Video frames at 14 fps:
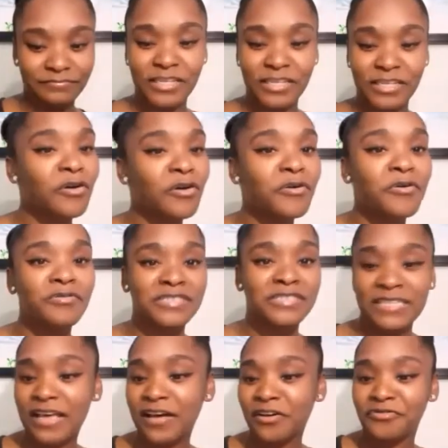your whole
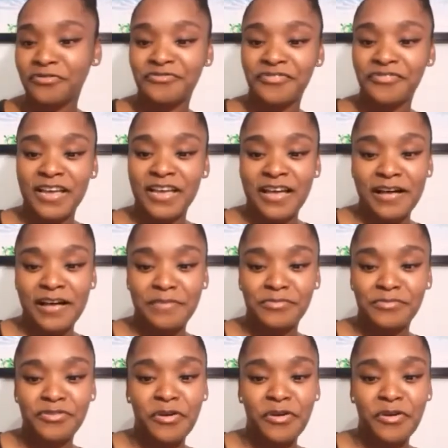self. Yeah. Um, you